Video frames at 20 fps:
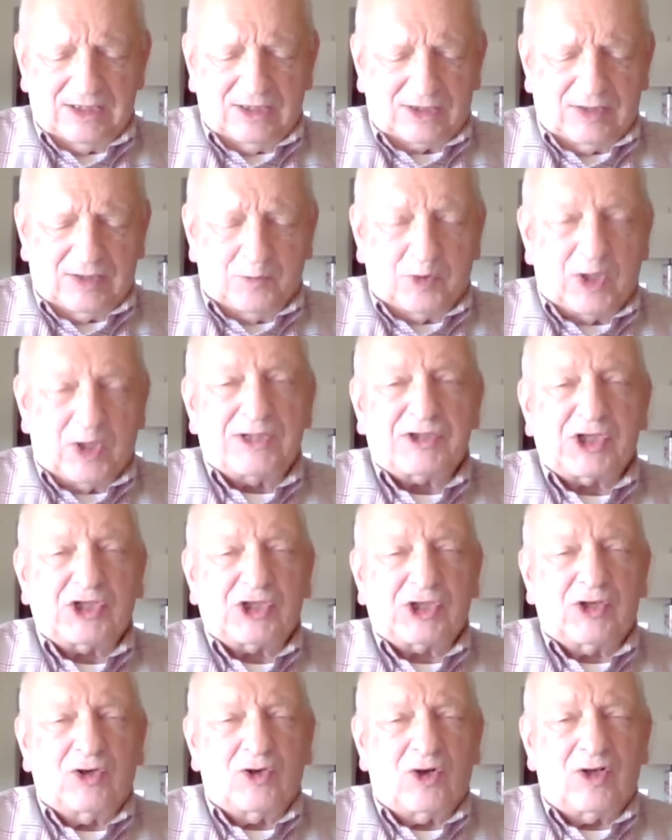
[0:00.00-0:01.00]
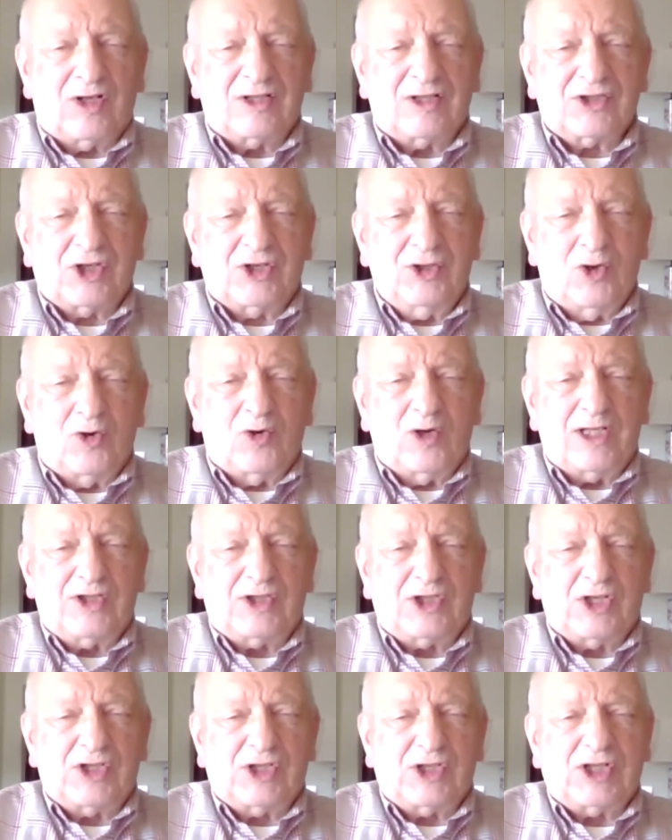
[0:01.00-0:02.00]
compressor stalls,
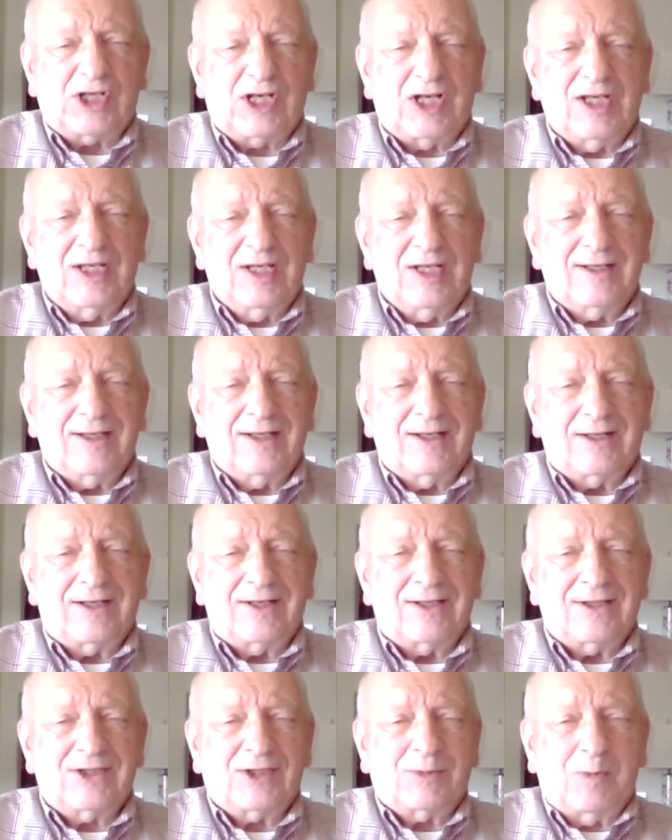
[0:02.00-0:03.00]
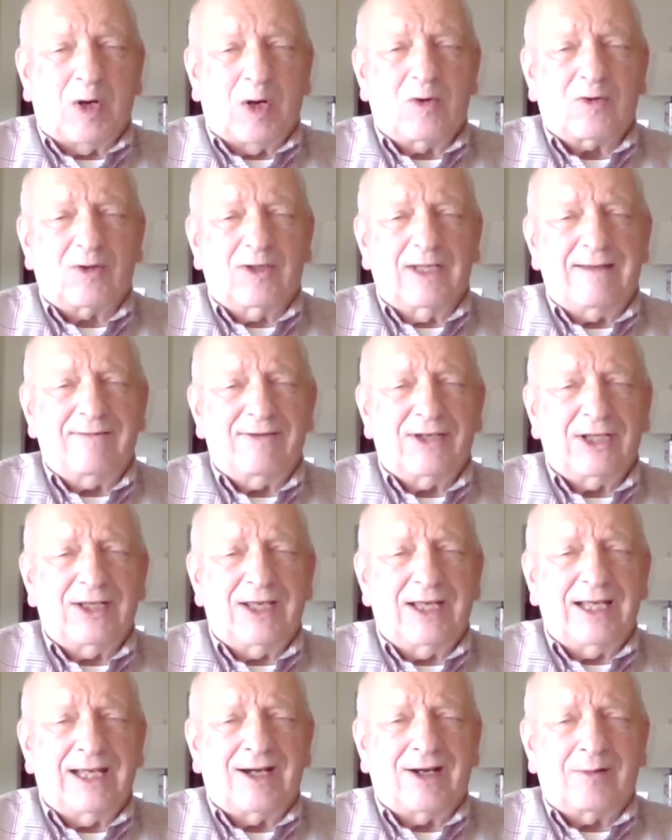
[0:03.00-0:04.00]
noises, smoke leaving
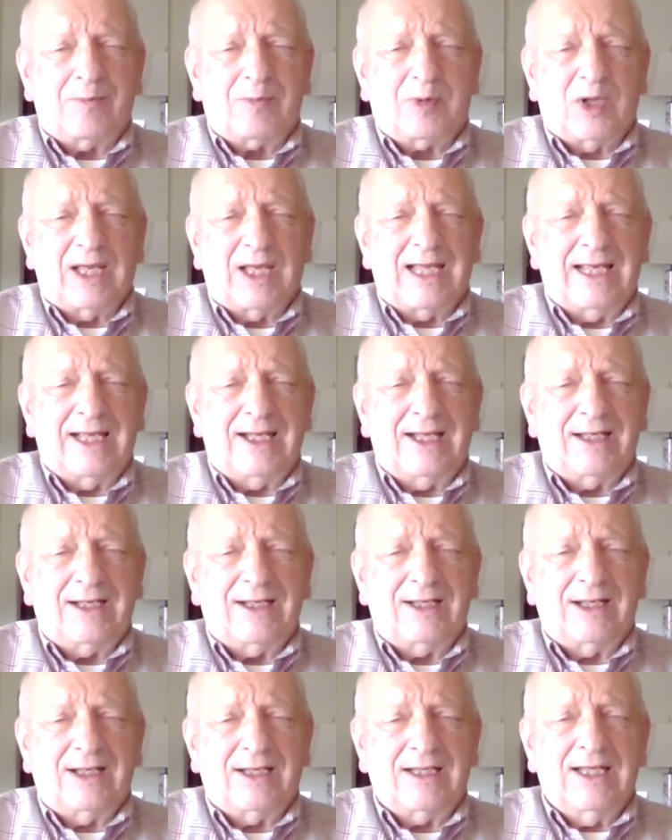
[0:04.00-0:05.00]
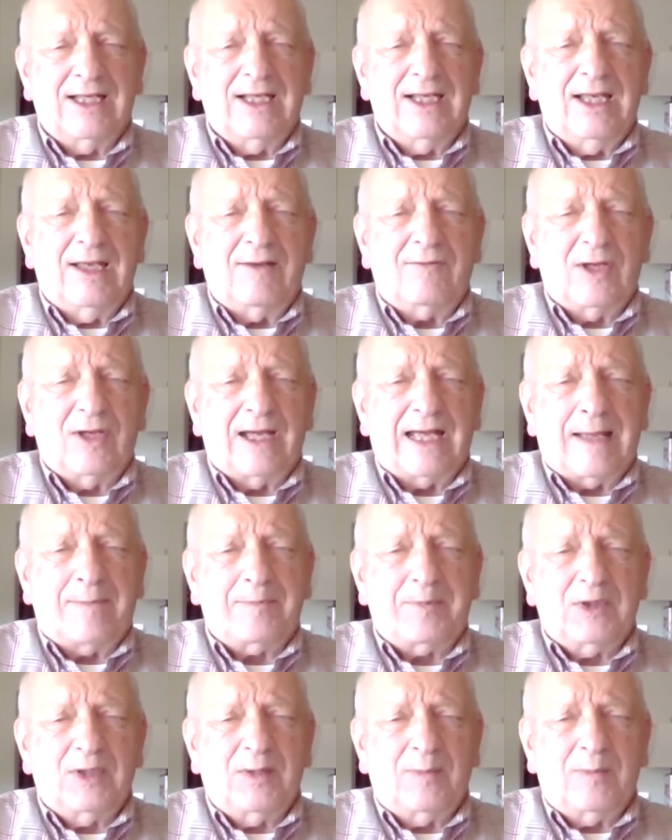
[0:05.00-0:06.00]
the airplane, and if you
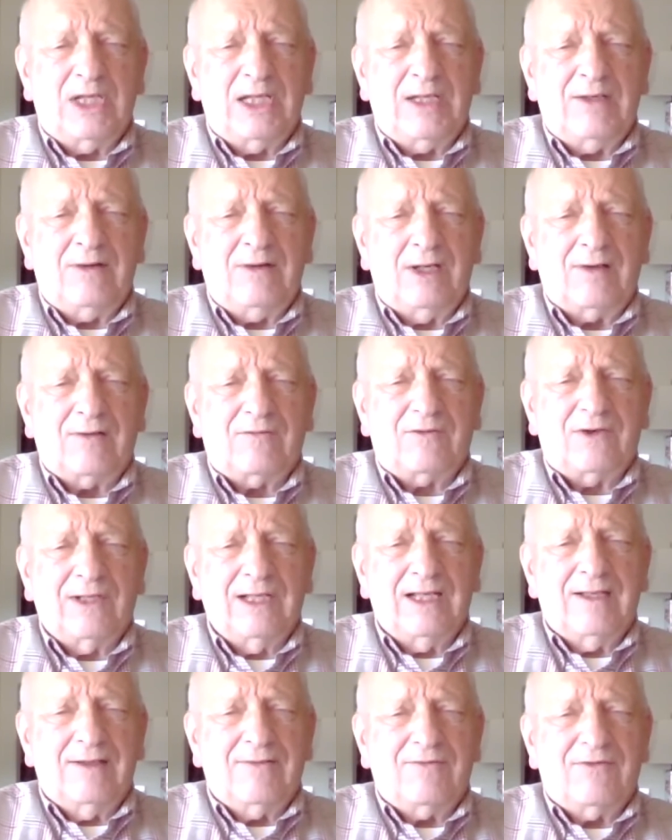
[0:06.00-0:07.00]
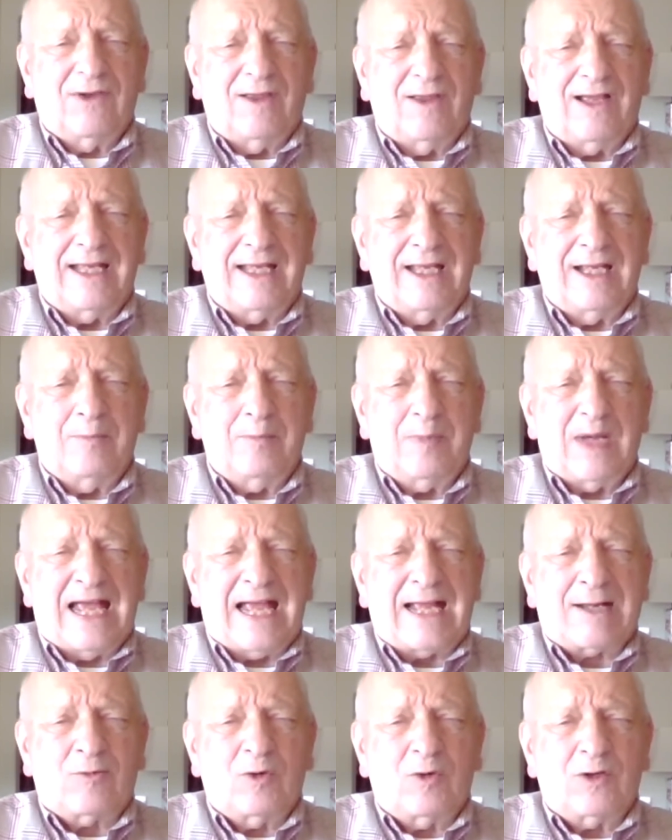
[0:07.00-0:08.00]
happen to be flying
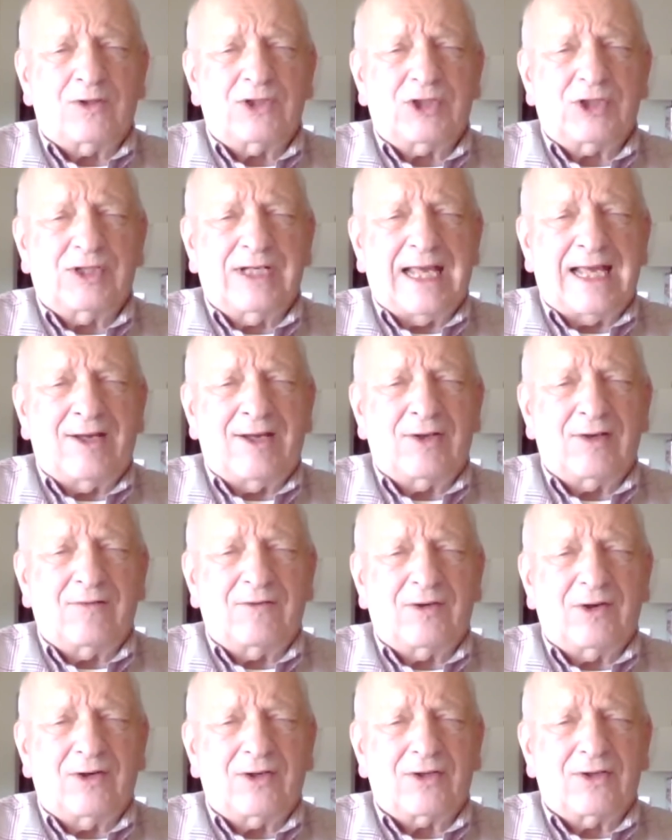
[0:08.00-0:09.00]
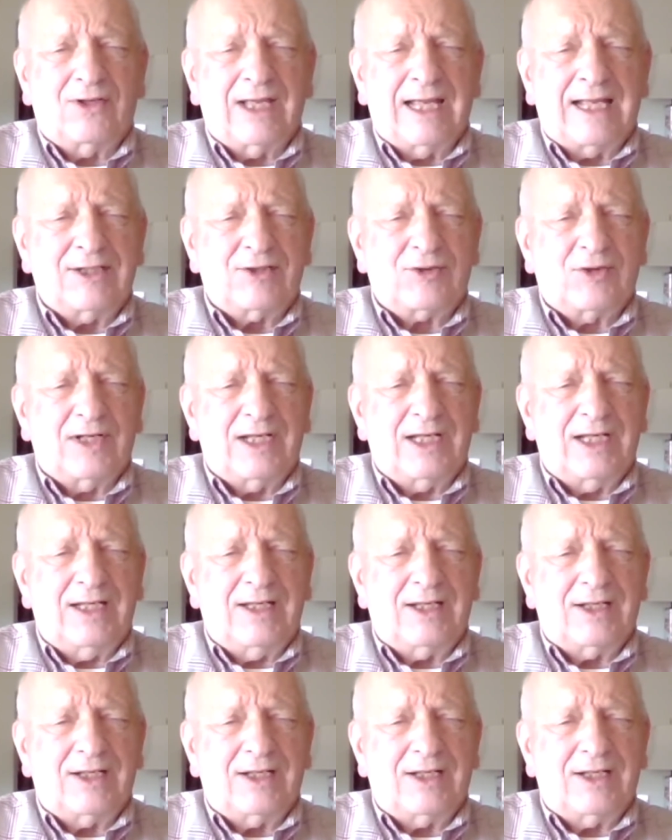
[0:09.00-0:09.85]
backwards down a vertical entry